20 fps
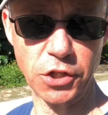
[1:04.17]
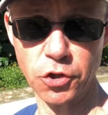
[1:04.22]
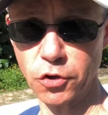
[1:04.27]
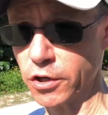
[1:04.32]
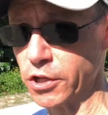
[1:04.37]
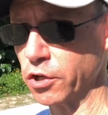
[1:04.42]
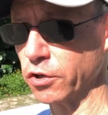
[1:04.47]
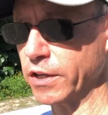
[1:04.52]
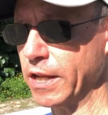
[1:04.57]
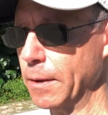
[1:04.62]

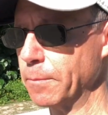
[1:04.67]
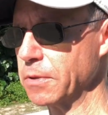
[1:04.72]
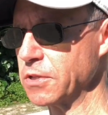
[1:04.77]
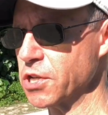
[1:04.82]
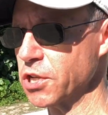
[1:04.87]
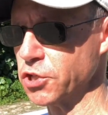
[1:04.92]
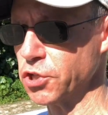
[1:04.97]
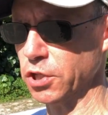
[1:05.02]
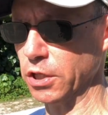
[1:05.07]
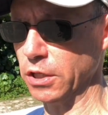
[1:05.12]
during your
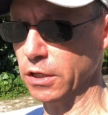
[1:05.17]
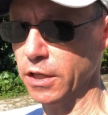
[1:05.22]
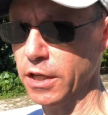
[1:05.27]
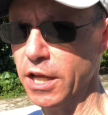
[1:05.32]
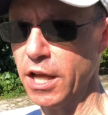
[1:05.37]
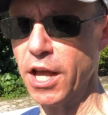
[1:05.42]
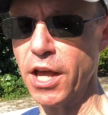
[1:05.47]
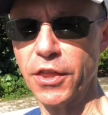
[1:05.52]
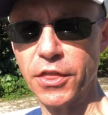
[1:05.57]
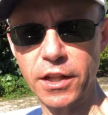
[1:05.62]
deposition,
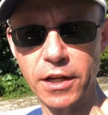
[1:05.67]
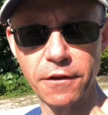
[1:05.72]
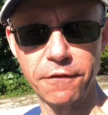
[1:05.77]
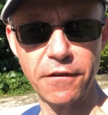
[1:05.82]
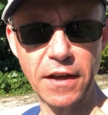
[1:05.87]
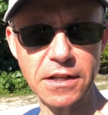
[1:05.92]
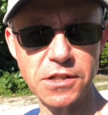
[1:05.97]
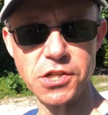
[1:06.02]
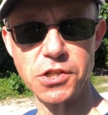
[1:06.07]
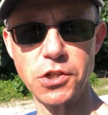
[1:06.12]
the
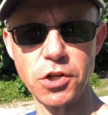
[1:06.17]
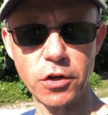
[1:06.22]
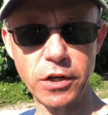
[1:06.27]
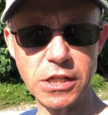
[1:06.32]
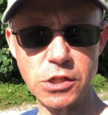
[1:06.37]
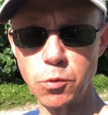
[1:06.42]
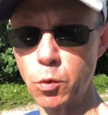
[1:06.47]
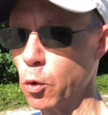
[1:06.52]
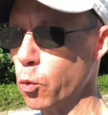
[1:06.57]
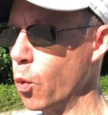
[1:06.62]
defense
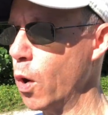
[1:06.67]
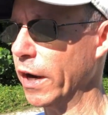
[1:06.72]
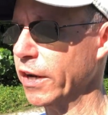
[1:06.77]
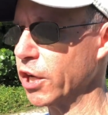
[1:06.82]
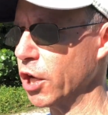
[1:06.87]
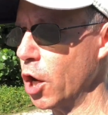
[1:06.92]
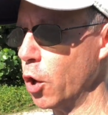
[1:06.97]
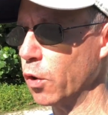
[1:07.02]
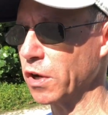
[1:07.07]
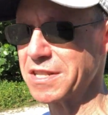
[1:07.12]
attorneys will want to
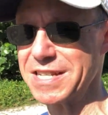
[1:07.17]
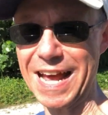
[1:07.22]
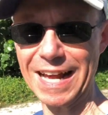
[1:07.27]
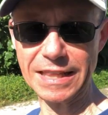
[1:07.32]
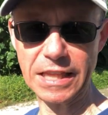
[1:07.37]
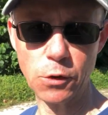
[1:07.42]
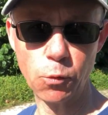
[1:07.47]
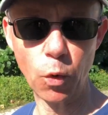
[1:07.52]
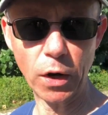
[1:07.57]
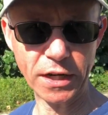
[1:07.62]
know
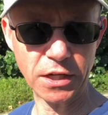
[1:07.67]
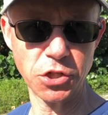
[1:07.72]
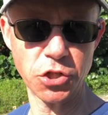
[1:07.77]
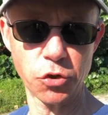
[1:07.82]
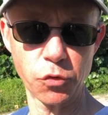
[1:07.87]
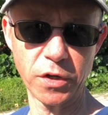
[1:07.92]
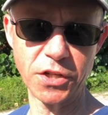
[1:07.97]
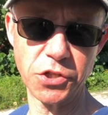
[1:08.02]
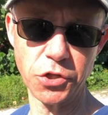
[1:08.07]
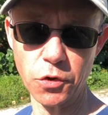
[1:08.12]
exactly what
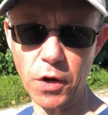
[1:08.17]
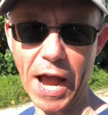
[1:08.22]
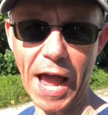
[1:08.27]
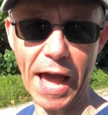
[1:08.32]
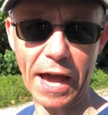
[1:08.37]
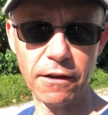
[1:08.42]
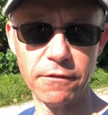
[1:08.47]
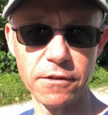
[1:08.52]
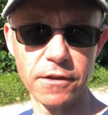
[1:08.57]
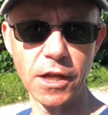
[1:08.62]
injuries you
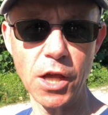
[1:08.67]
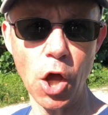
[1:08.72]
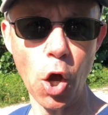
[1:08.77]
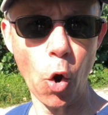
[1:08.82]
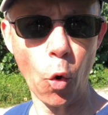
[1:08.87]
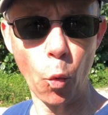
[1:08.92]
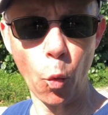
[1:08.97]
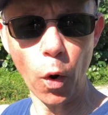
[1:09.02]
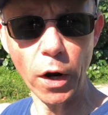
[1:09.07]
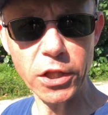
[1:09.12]
have.
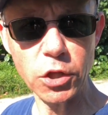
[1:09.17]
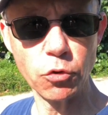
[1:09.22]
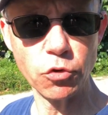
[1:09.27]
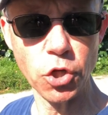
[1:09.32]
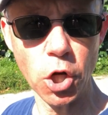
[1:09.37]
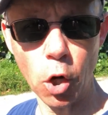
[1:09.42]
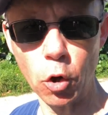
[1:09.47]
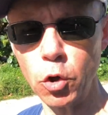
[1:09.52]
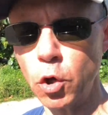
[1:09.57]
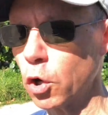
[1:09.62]
What are you
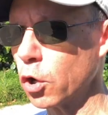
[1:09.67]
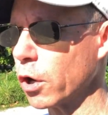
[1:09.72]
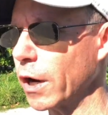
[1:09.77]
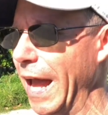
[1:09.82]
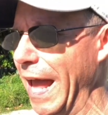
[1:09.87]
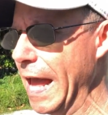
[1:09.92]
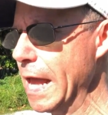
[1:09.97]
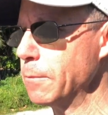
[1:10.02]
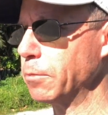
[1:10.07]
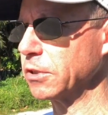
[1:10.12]
no longer
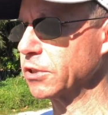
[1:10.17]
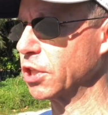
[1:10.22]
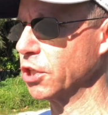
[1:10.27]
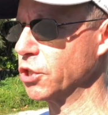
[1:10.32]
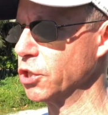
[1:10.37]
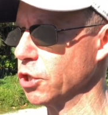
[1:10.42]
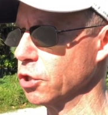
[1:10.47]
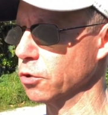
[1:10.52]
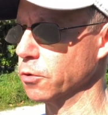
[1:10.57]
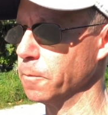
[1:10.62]
able to
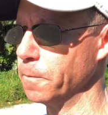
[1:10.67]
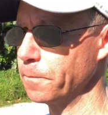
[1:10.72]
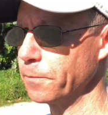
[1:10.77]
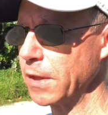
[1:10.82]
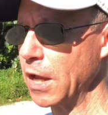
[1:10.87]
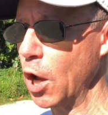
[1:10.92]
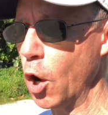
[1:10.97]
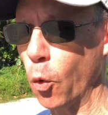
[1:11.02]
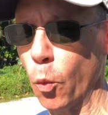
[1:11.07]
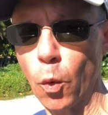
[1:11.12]
do?
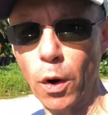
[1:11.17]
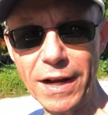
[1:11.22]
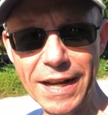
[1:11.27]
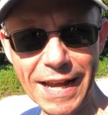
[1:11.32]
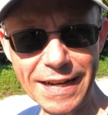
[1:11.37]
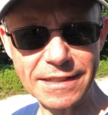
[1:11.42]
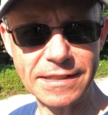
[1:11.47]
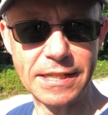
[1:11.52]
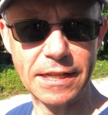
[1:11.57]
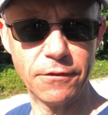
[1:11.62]
What
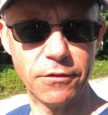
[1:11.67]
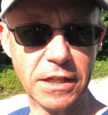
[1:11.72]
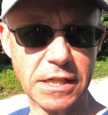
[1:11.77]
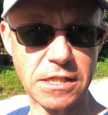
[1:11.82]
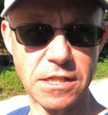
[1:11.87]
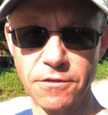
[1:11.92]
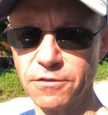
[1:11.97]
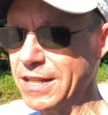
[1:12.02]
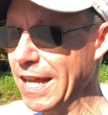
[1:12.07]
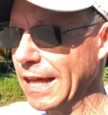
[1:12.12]
activities
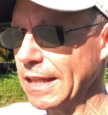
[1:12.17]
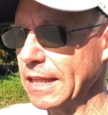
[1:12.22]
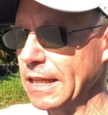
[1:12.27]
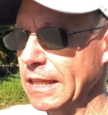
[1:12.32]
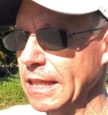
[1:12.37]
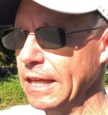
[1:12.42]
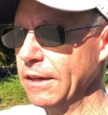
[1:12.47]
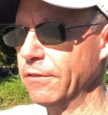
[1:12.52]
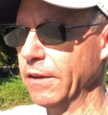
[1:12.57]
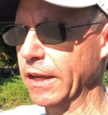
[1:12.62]
of daily
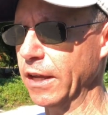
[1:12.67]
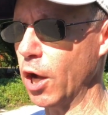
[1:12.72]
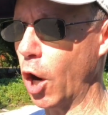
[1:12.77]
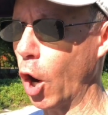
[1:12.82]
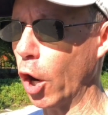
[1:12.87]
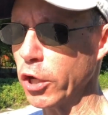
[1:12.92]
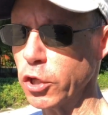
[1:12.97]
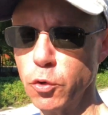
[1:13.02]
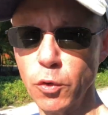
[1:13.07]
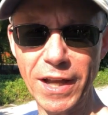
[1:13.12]
living
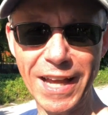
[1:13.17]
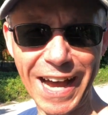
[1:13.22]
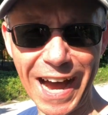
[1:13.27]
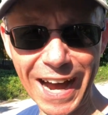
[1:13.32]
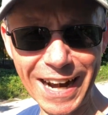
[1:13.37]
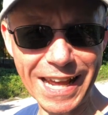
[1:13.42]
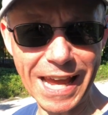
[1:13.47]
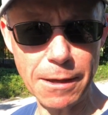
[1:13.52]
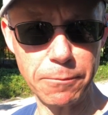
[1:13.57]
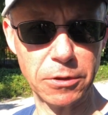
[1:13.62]
are you
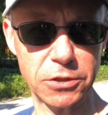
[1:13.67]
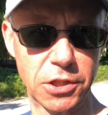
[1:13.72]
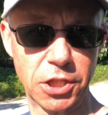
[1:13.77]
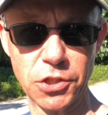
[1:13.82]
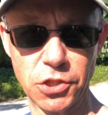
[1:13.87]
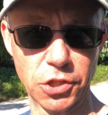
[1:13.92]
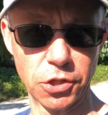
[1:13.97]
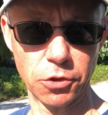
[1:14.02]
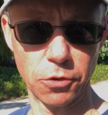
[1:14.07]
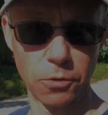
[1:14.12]
unable to
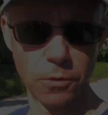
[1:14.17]
do?